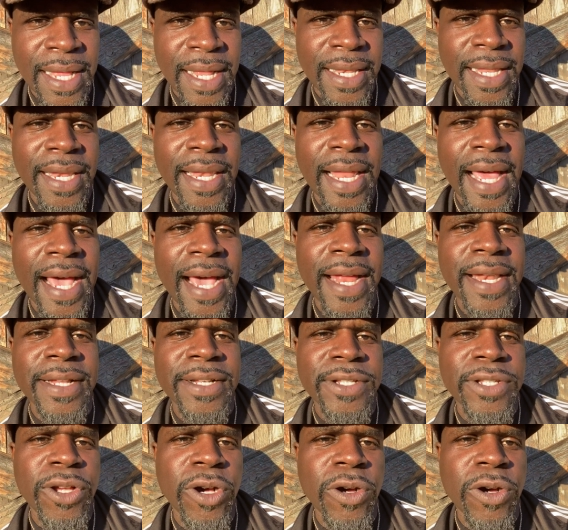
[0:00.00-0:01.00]
They lied
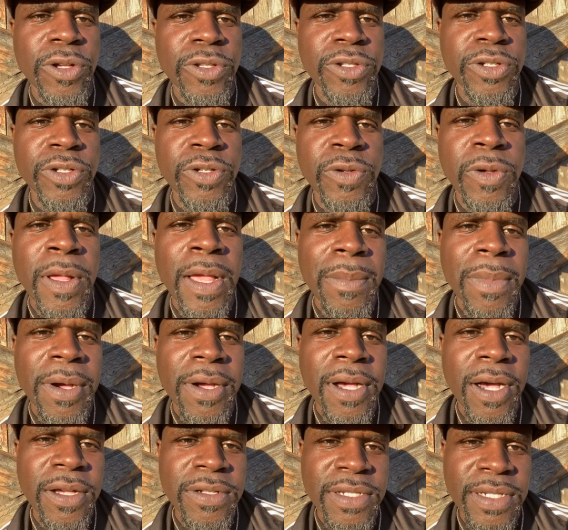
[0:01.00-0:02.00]
and told you
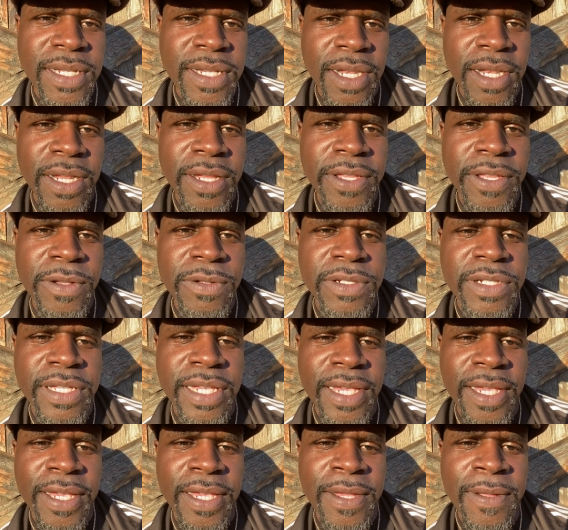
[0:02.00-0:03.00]
because the color of your
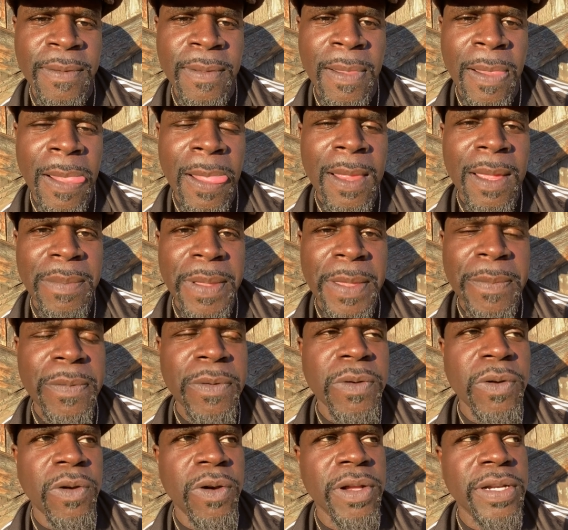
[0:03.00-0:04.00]
skin, people
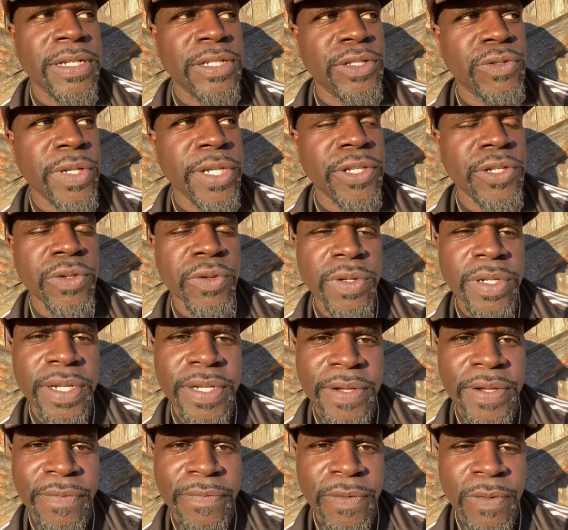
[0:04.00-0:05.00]
going to treat you in a
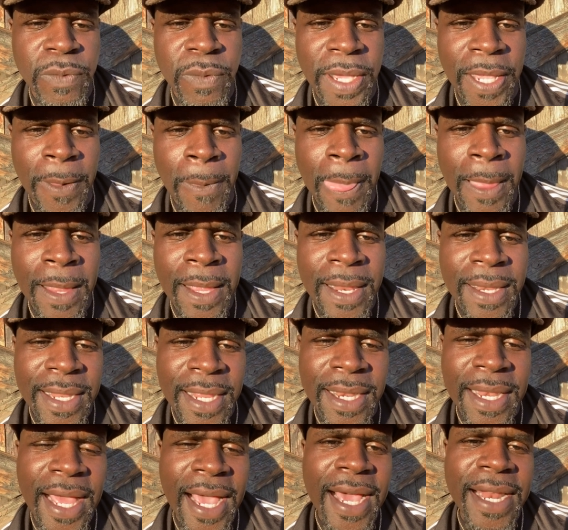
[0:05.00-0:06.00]
different way. They
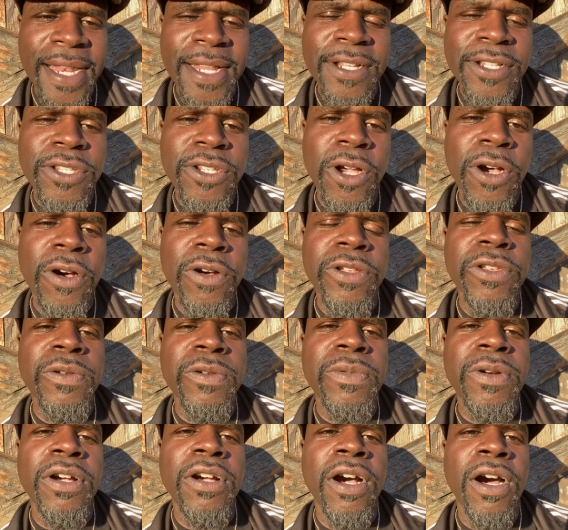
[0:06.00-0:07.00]
lied and told you
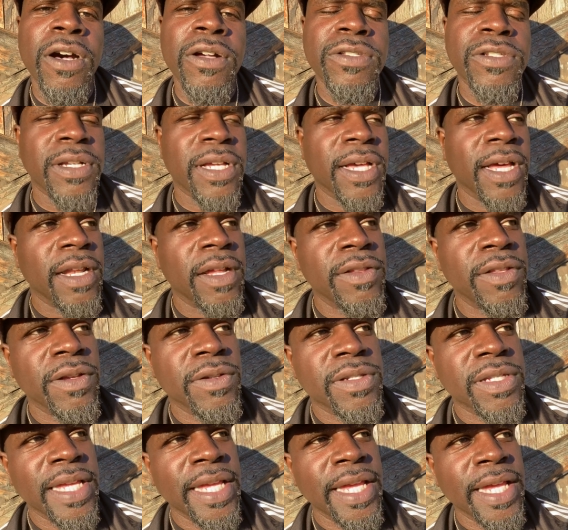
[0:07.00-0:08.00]
because the color of your
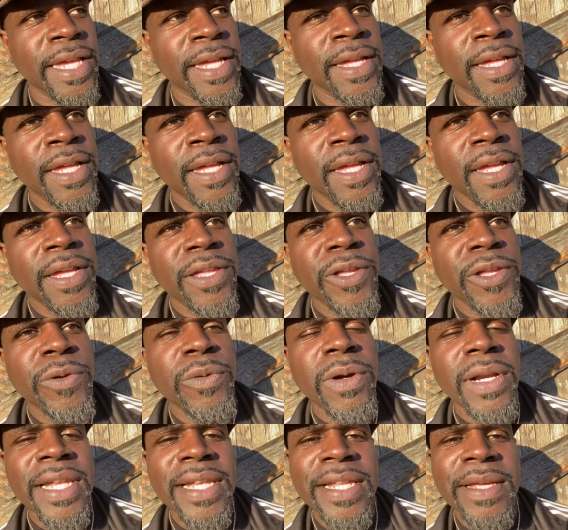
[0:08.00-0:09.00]
skin, you
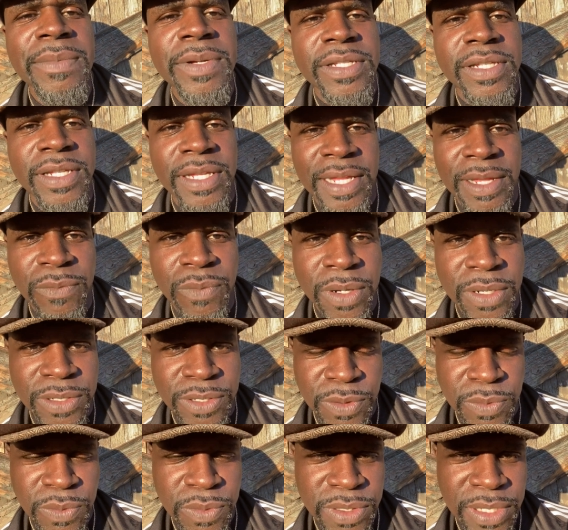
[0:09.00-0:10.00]
were limited in
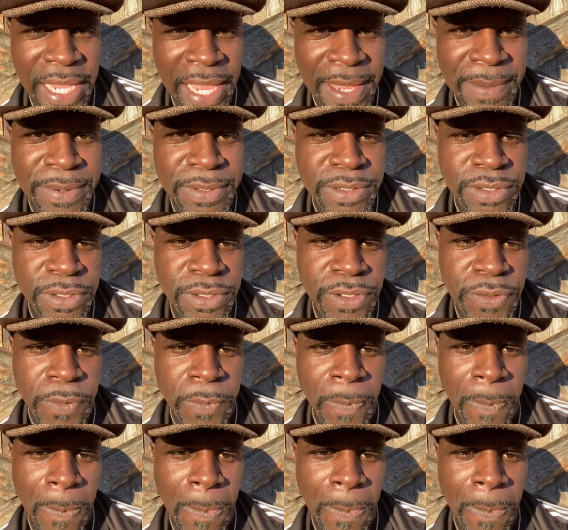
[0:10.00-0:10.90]
what you was able to do.